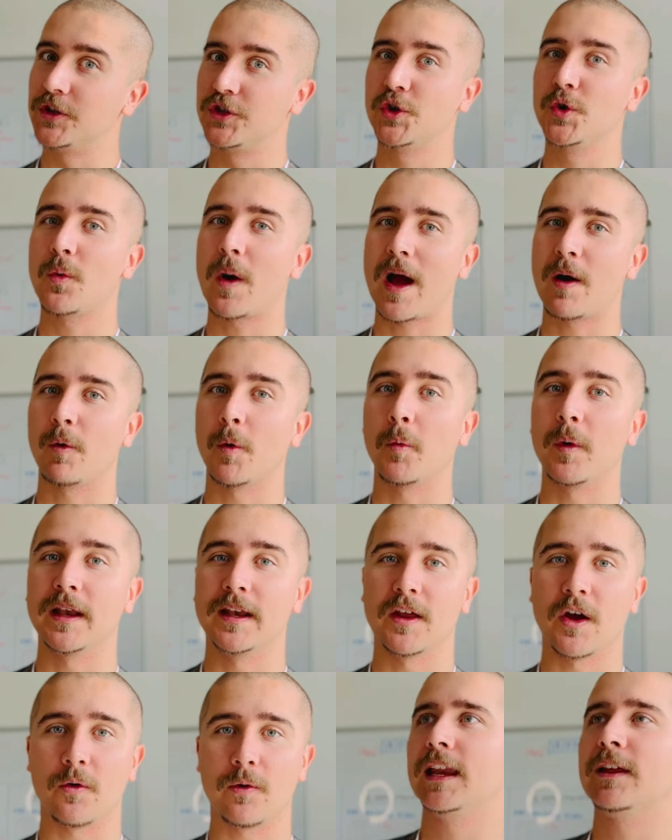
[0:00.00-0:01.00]
two hour
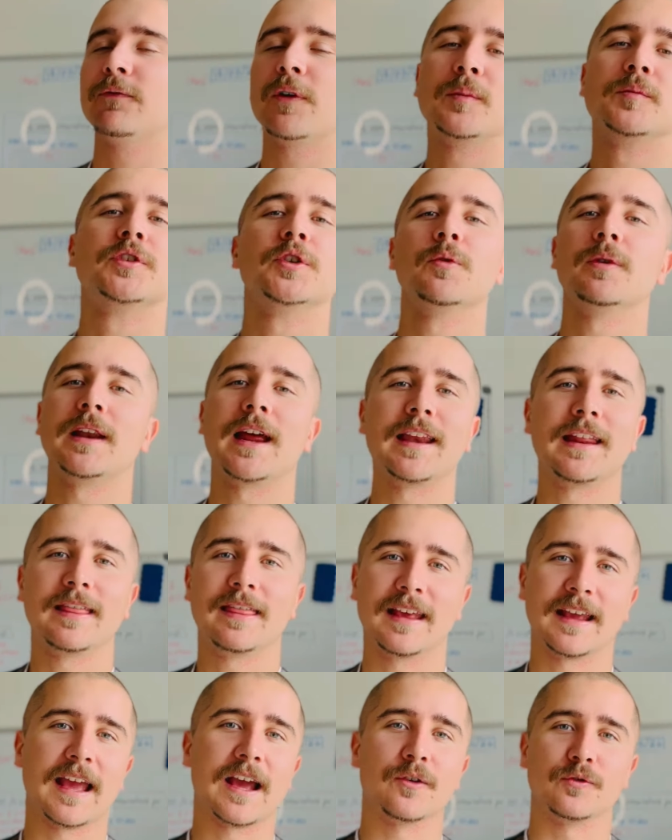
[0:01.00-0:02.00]
window. And if I'm doing
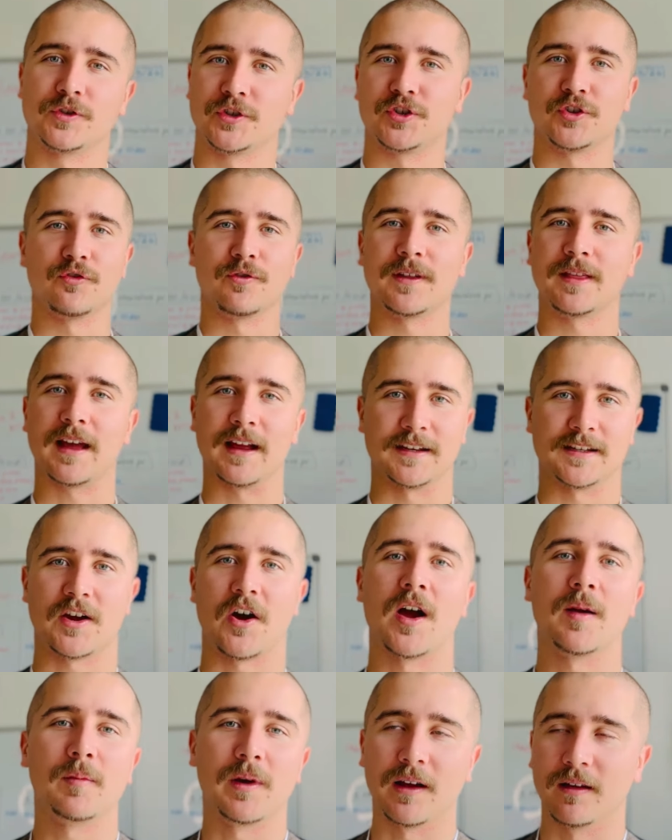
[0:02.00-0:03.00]
anything else during that
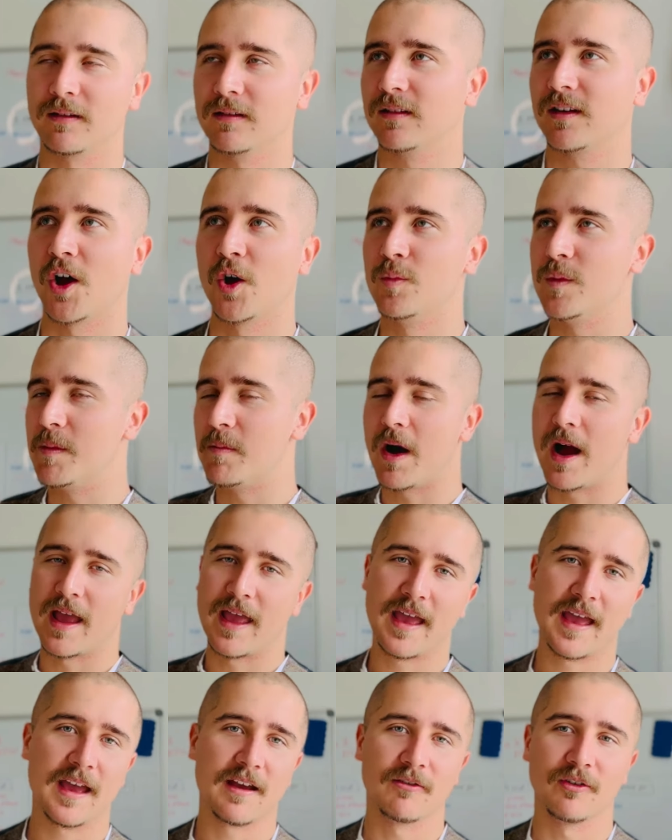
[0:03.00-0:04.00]
time, like combing my
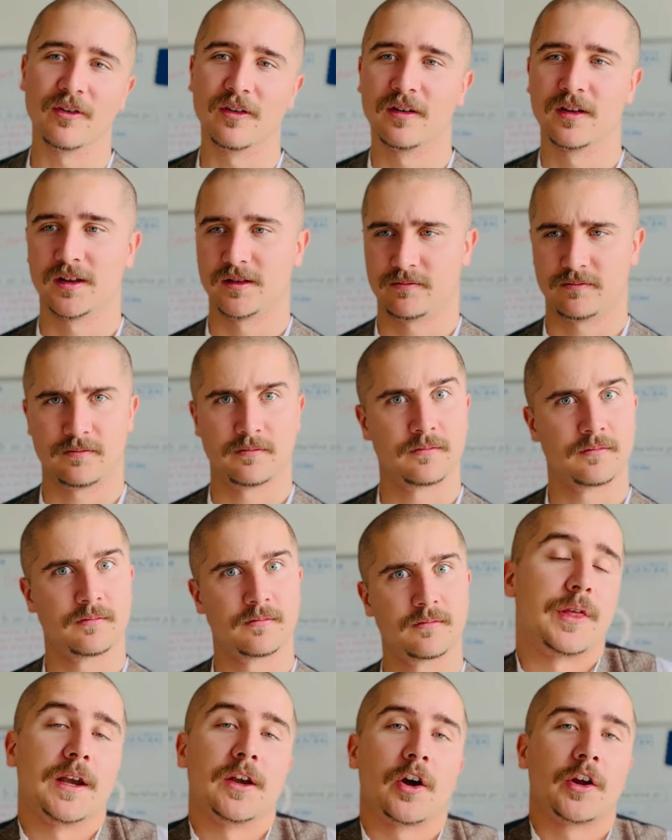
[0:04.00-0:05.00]
hair
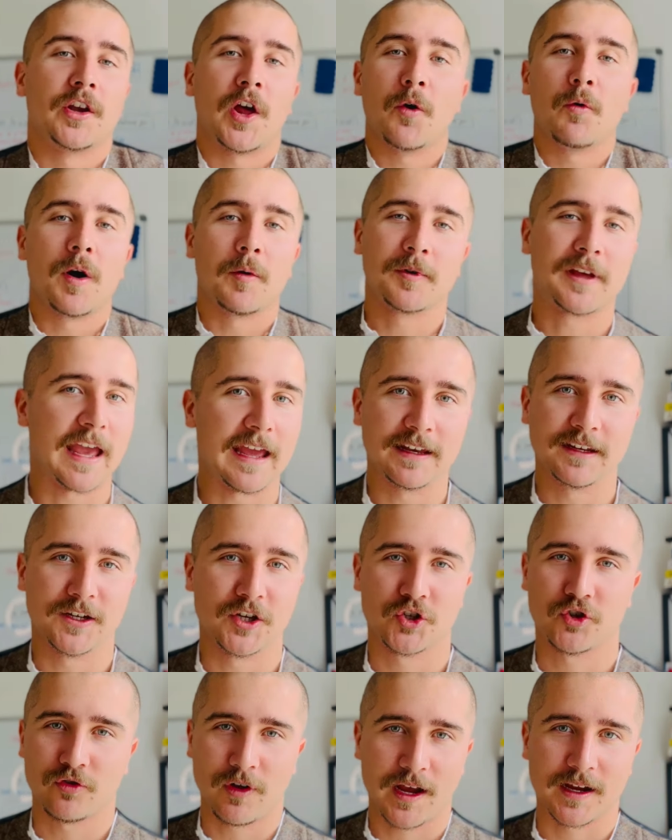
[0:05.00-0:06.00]
then I know I'm getting
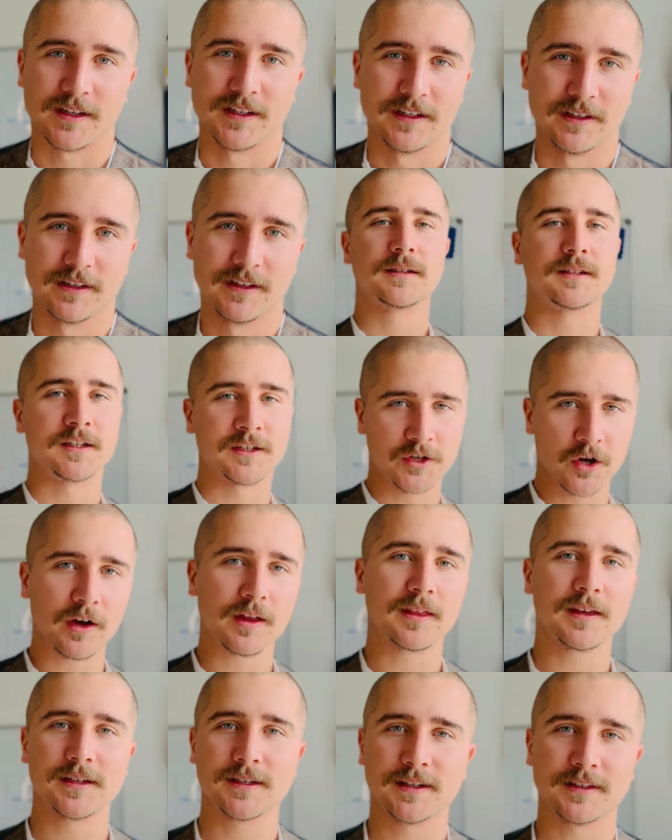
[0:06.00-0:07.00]
distracted. To cite
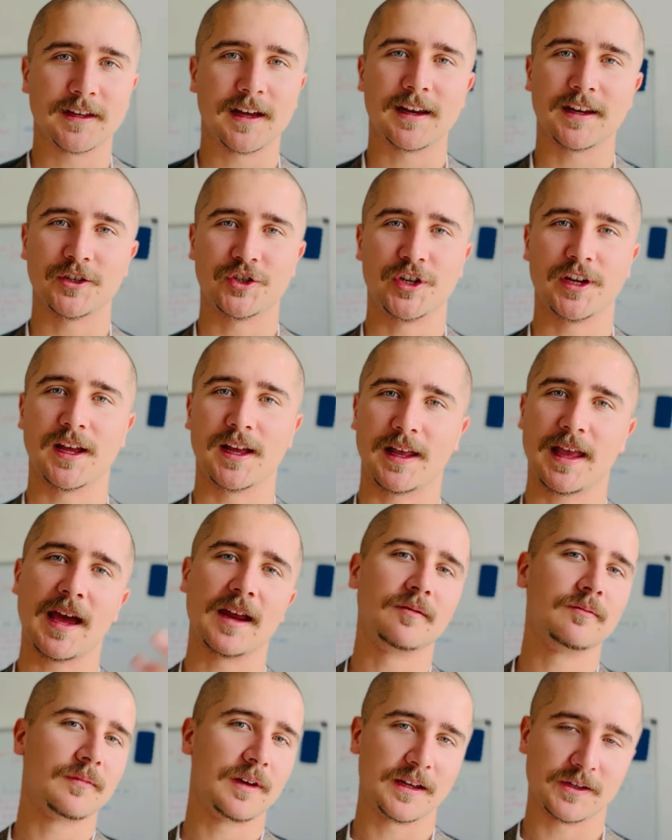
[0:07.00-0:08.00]
this analogy
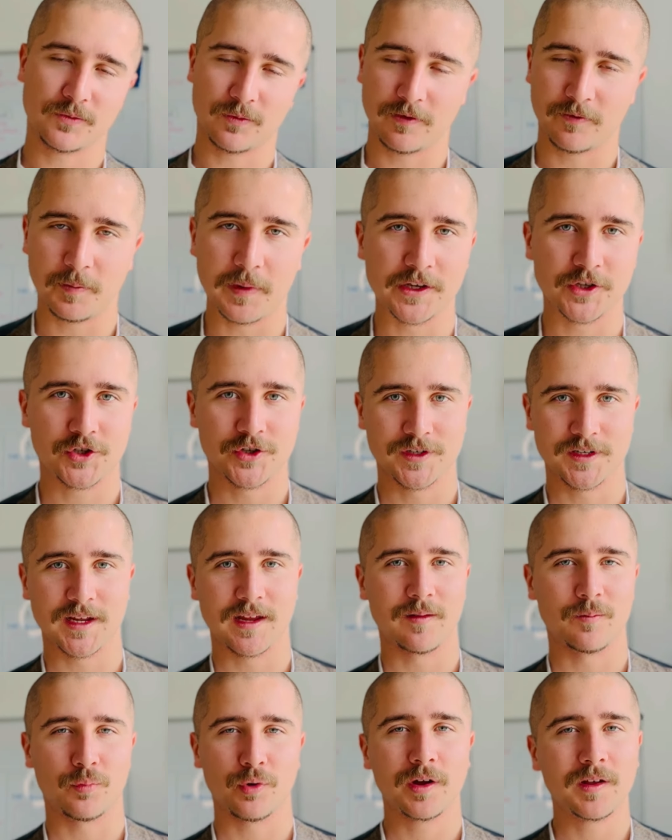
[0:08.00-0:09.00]
again, as we've mentioned it
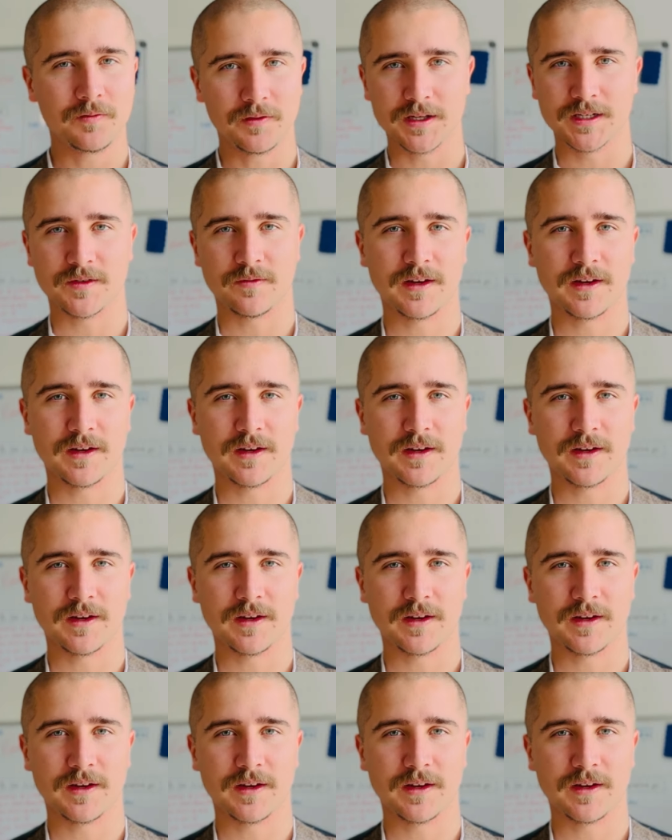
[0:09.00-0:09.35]
in previous